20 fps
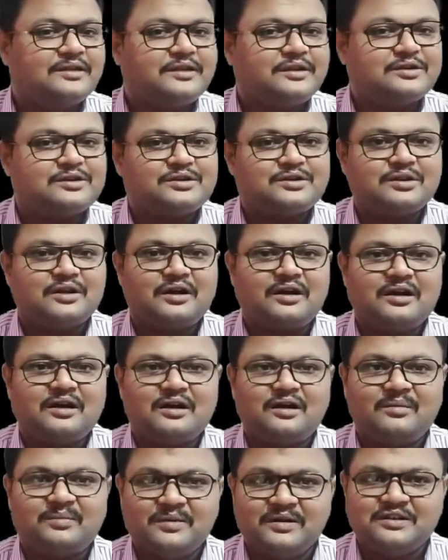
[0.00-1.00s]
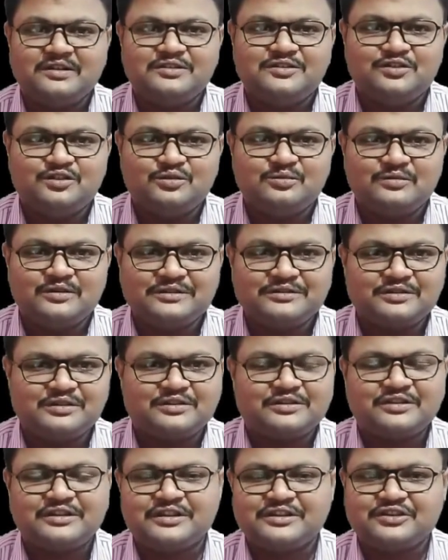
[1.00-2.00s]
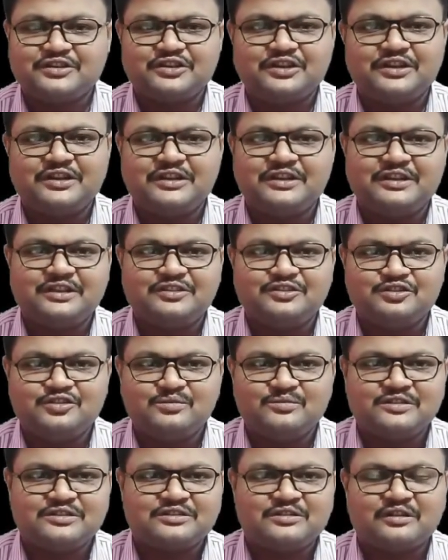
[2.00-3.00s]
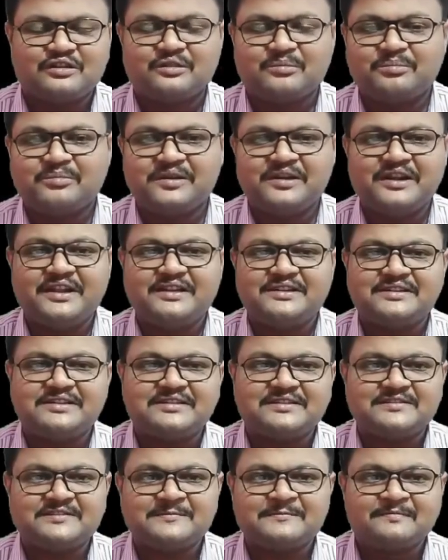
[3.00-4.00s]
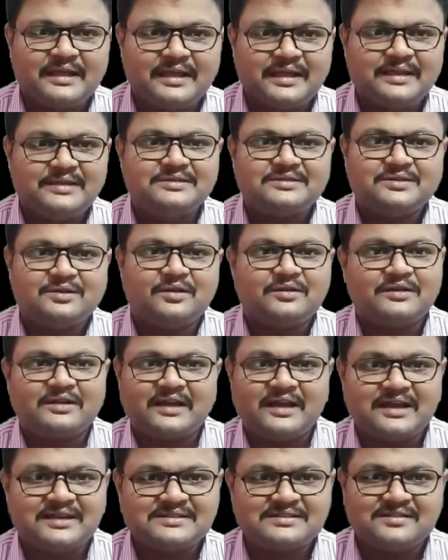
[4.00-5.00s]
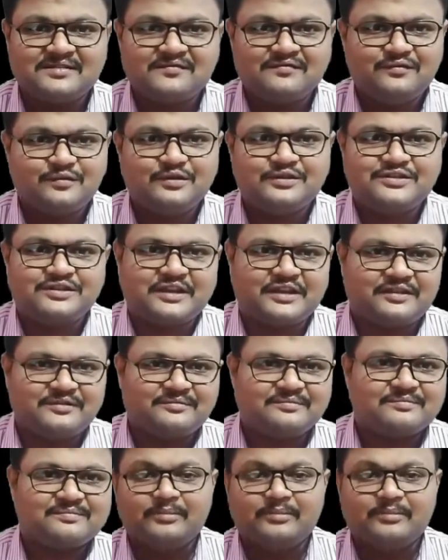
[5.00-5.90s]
the top consumers or tertiary consumers or the predators, is called as food chain.